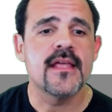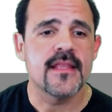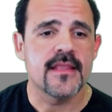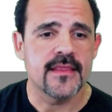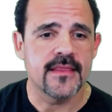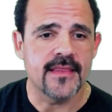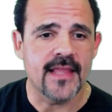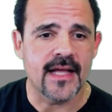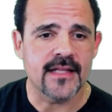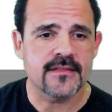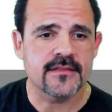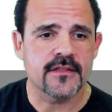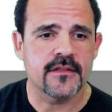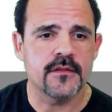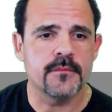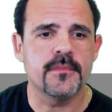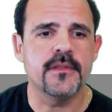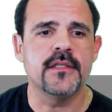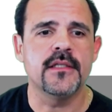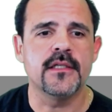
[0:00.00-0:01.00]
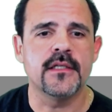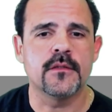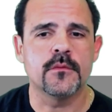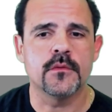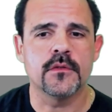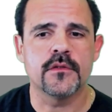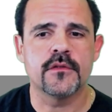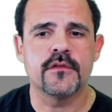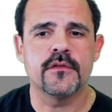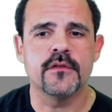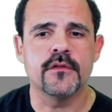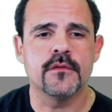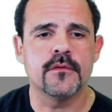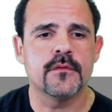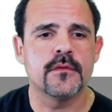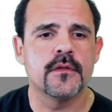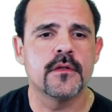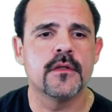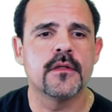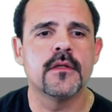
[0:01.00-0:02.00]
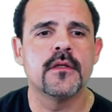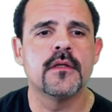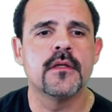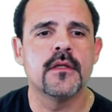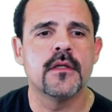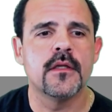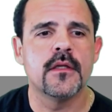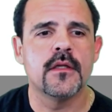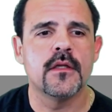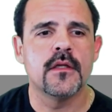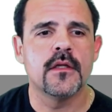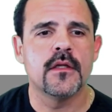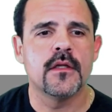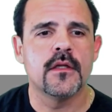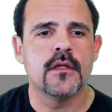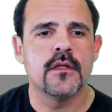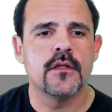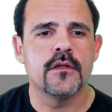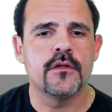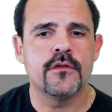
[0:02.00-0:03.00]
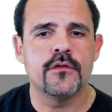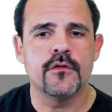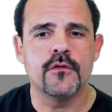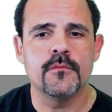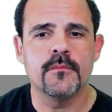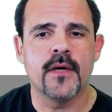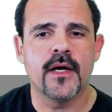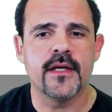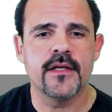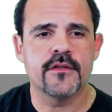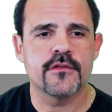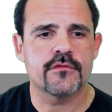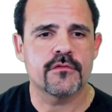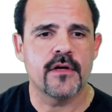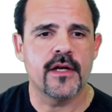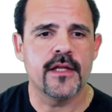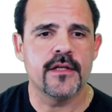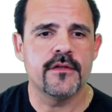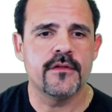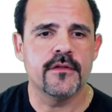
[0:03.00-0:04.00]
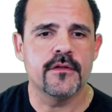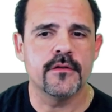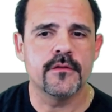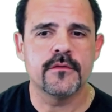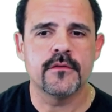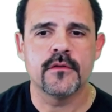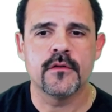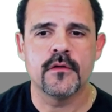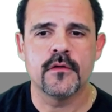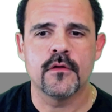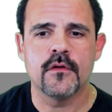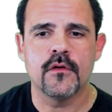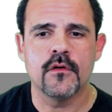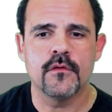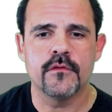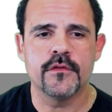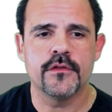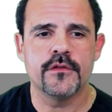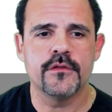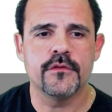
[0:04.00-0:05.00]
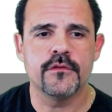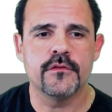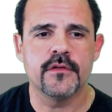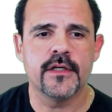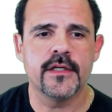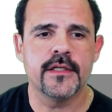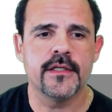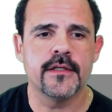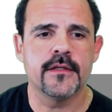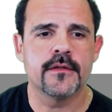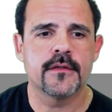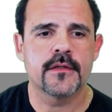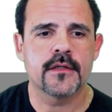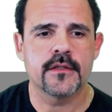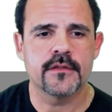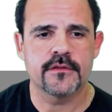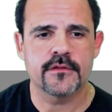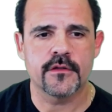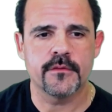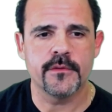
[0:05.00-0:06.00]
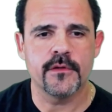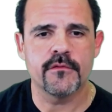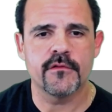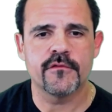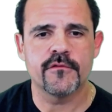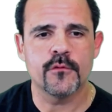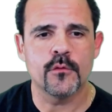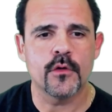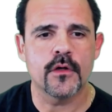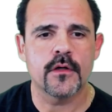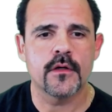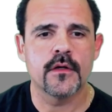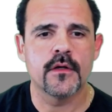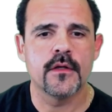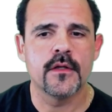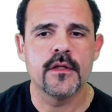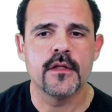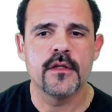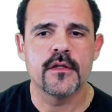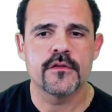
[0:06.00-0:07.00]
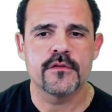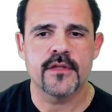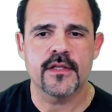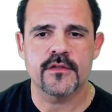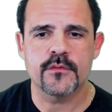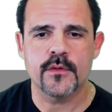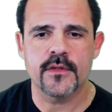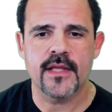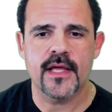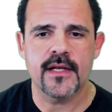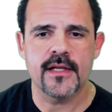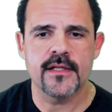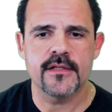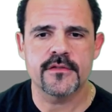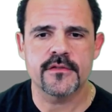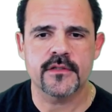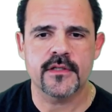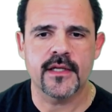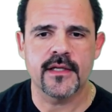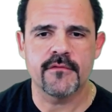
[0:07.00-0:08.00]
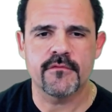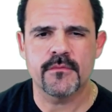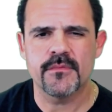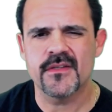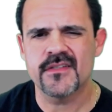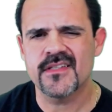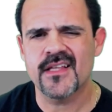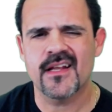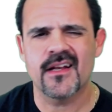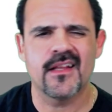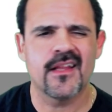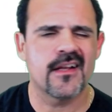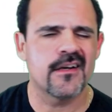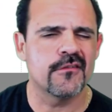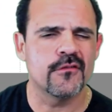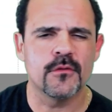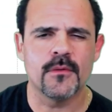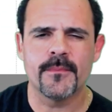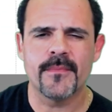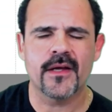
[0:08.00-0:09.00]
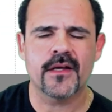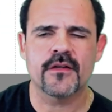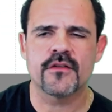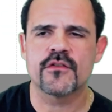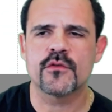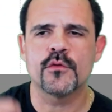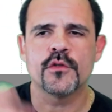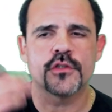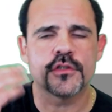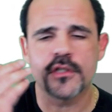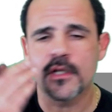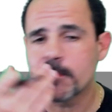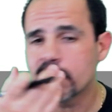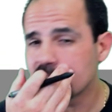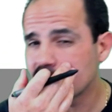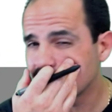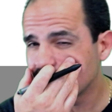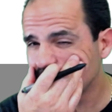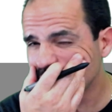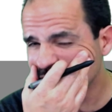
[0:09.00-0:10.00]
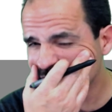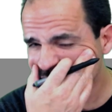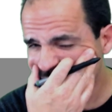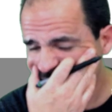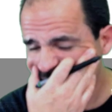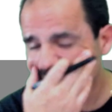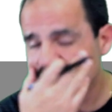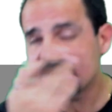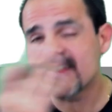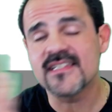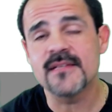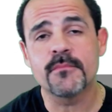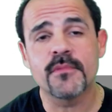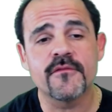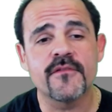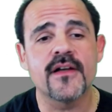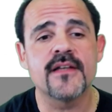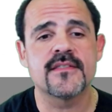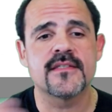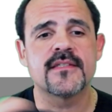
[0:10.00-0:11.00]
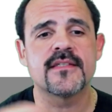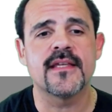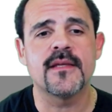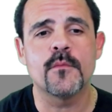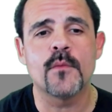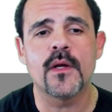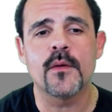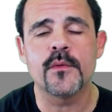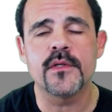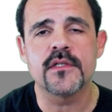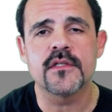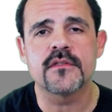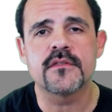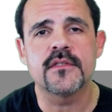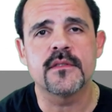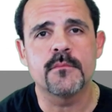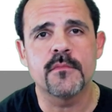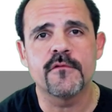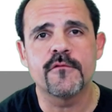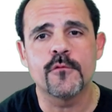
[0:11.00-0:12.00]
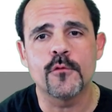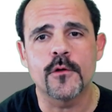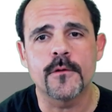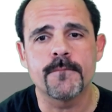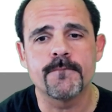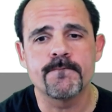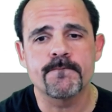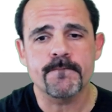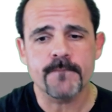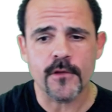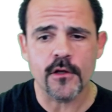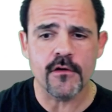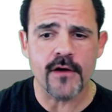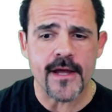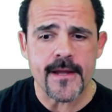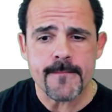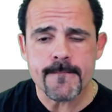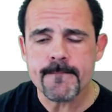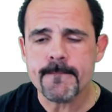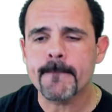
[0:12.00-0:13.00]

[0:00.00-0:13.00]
That's going to be equal to 2 minus rad 2 over 2 right here, because it's going to be over 4. So that's where that answer came from. There's not a lot of room. I'm not going to squish it up and confuse you. It simplifies the same way we just did before. All right?